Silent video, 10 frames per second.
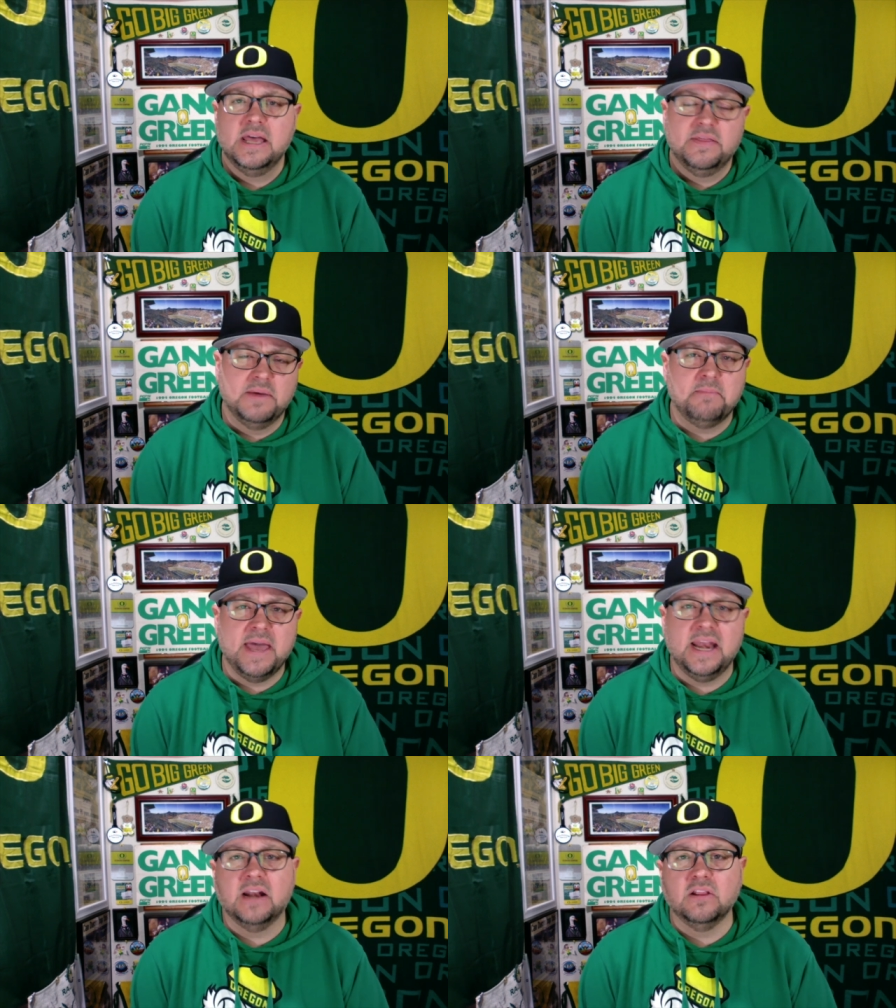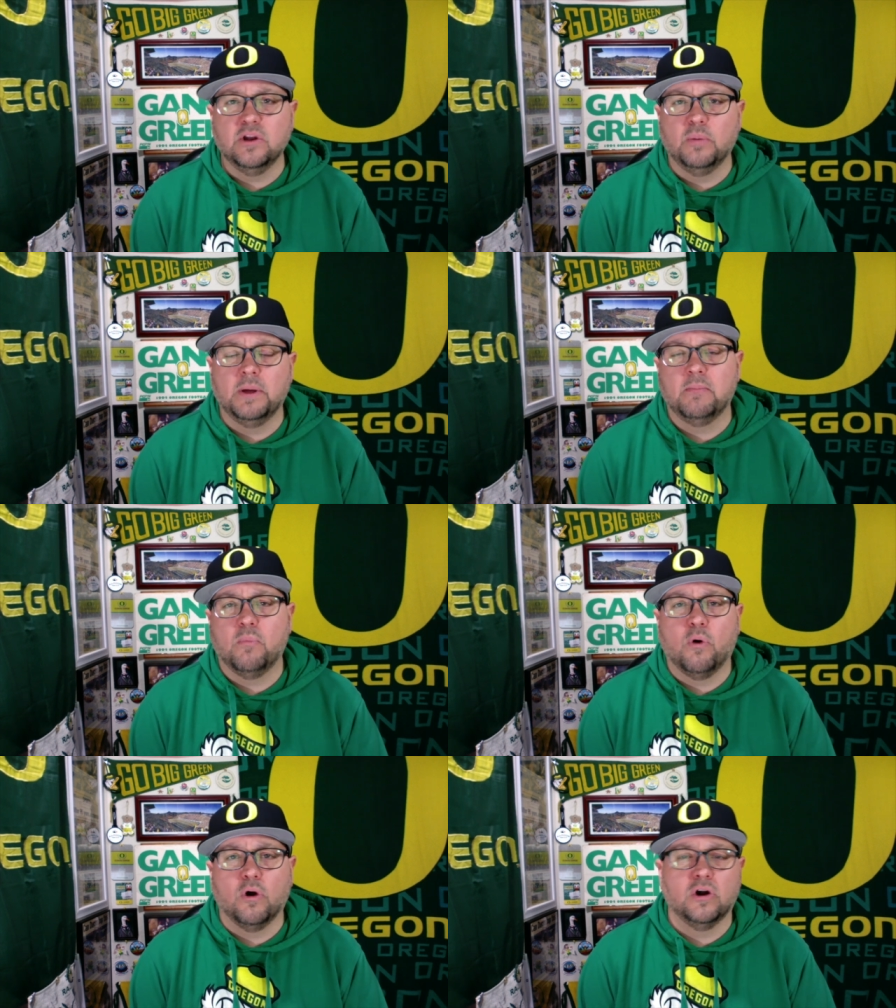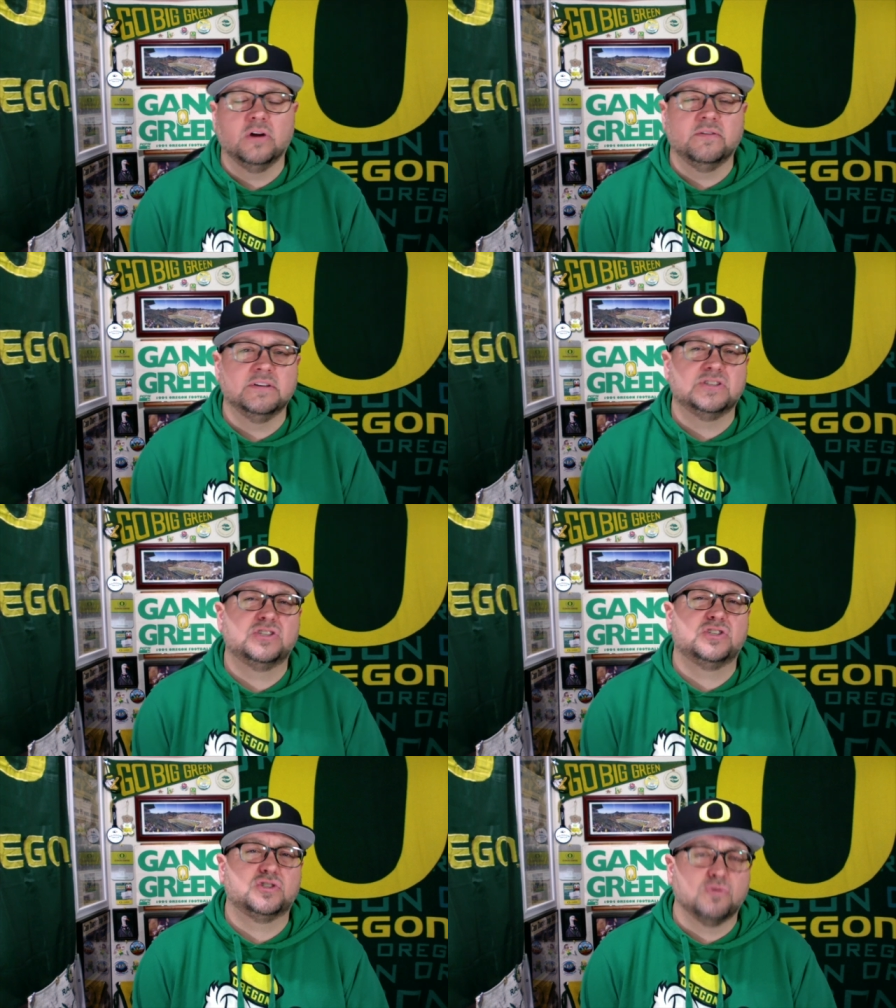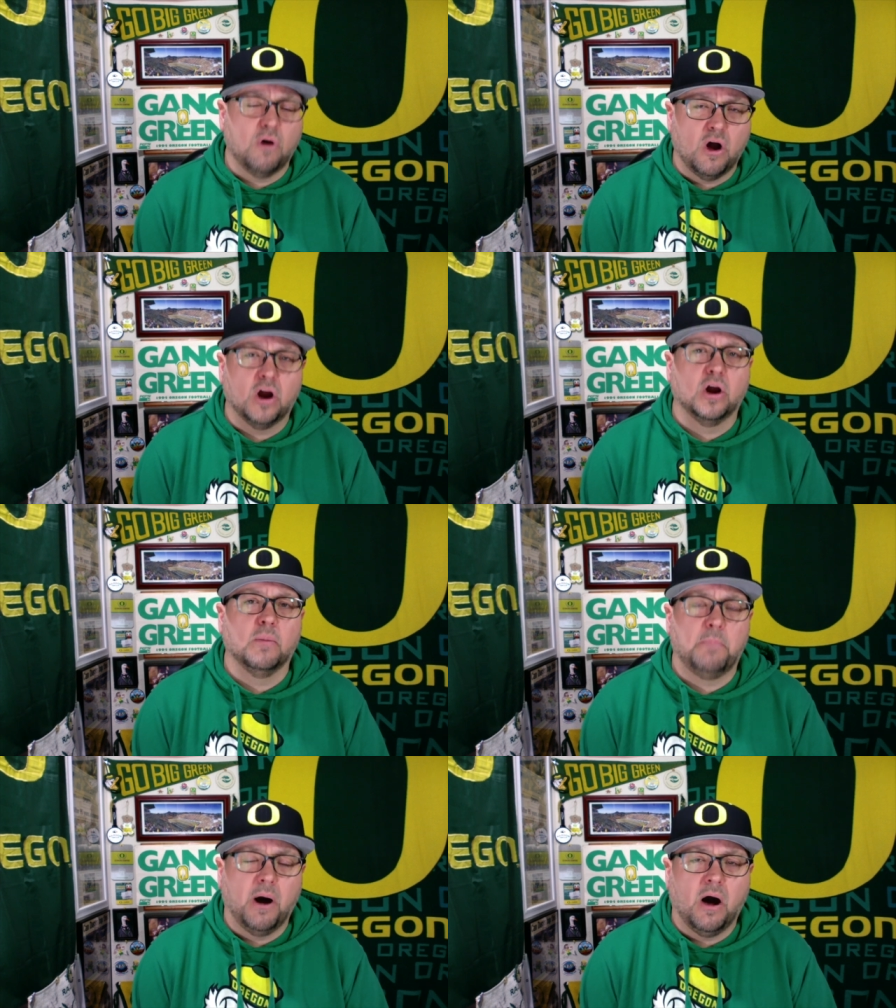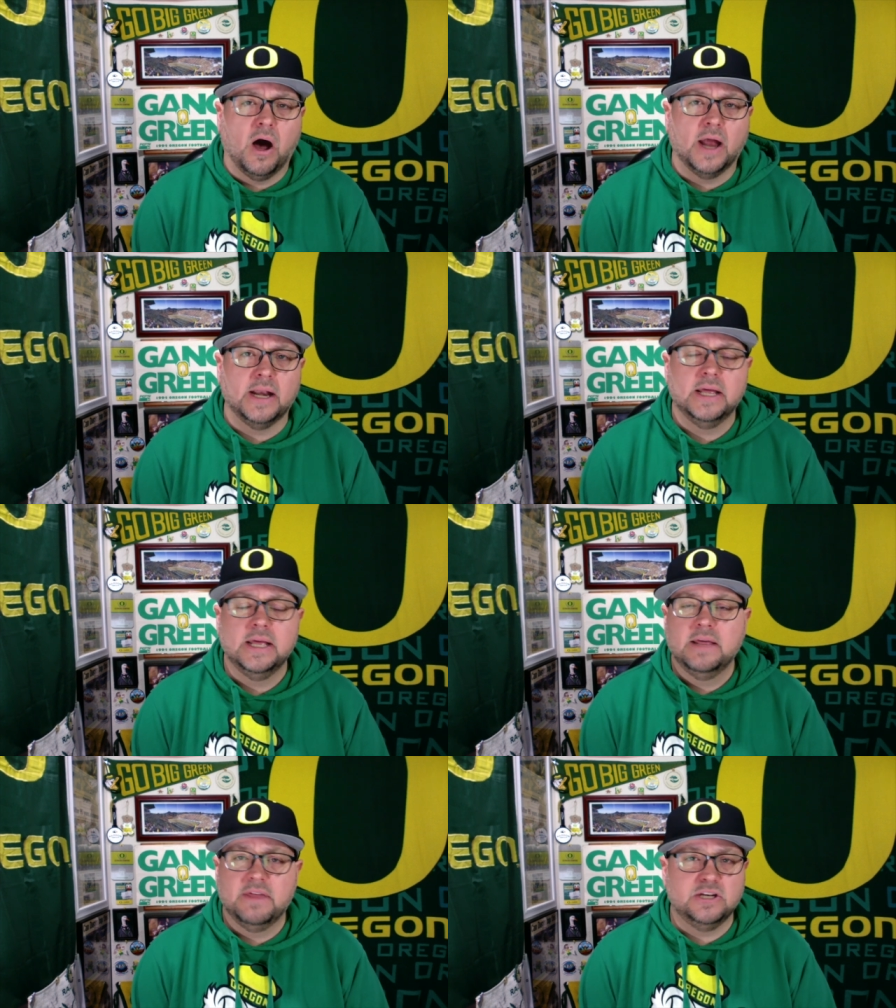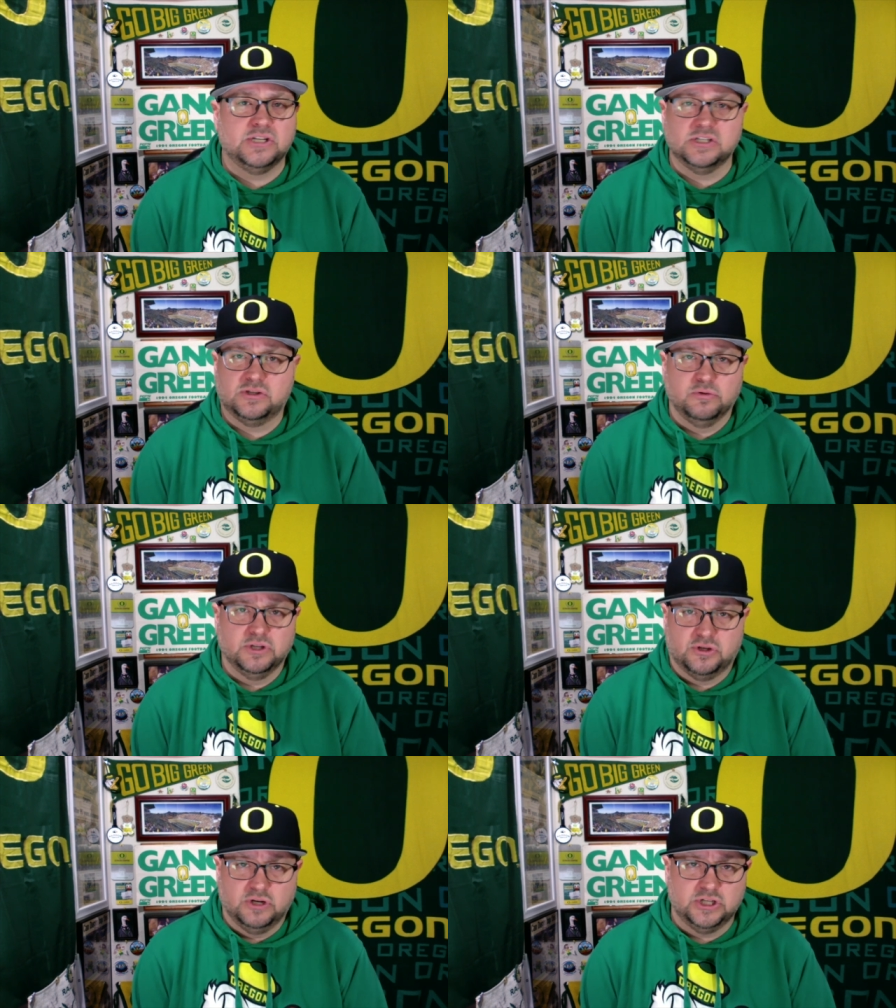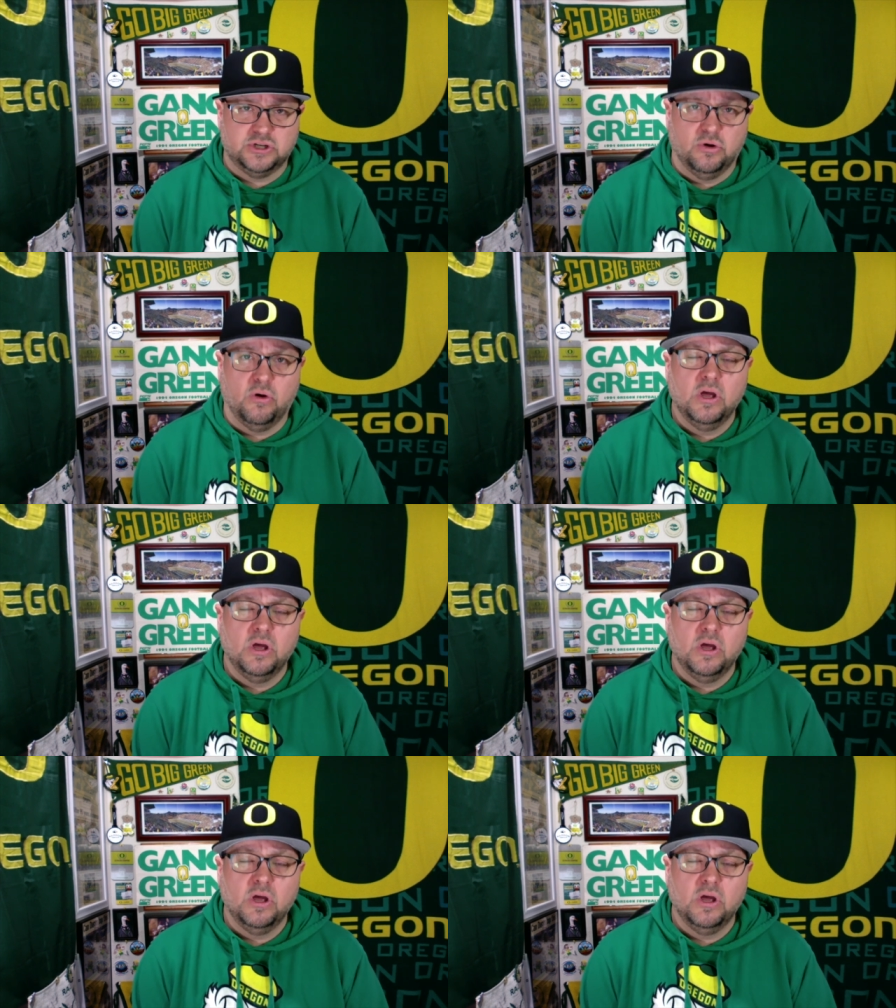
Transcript: that made it a little bit more of a stronger bond than just through the traditional